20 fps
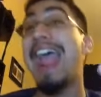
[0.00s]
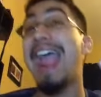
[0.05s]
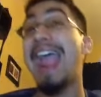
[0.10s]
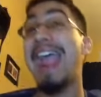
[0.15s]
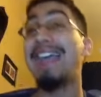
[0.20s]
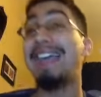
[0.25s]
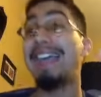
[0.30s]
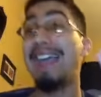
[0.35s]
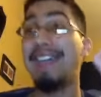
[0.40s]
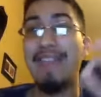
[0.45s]

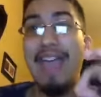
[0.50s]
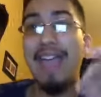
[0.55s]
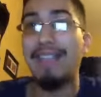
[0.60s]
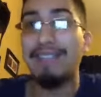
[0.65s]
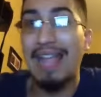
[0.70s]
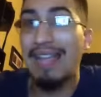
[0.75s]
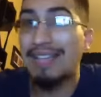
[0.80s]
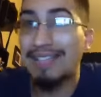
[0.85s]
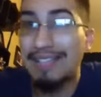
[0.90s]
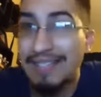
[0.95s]
and
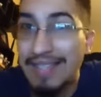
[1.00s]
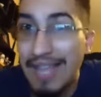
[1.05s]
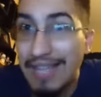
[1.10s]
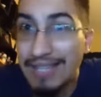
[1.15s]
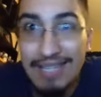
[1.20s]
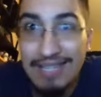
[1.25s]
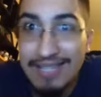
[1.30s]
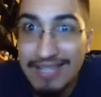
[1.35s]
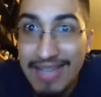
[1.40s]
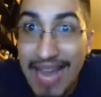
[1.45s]

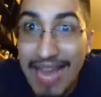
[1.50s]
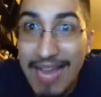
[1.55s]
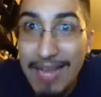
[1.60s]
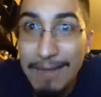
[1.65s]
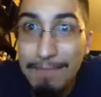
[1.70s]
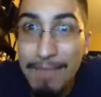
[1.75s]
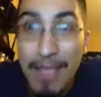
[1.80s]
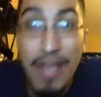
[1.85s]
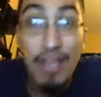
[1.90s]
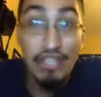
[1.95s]
that's
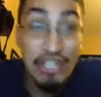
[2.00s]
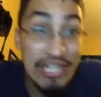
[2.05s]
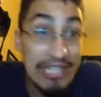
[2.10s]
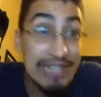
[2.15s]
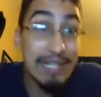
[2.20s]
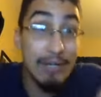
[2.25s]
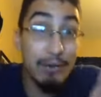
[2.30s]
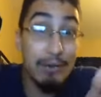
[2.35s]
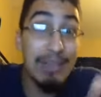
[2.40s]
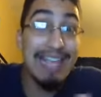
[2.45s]
insane. She
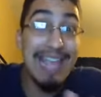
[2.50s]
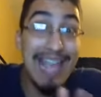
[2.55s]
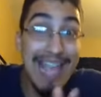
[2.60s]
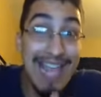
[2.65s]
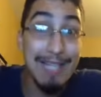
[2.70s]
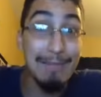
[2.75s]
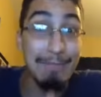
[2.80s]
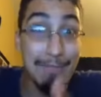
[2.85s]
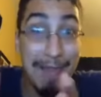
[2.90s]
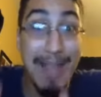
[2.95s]
literally
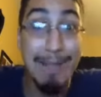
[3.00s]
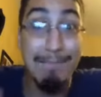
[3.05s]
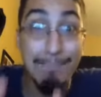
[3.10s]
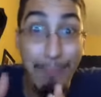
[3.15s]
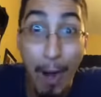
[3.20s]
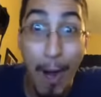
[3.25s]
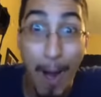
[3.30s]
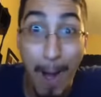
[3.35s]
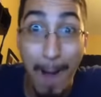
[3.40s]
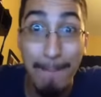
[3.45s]
is Big
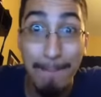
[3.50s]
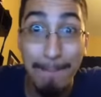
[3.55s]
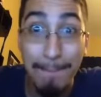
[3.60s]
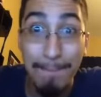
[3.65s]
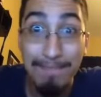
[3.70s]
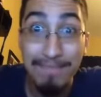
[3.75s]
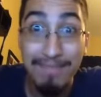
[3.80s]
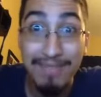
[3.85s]
Mom.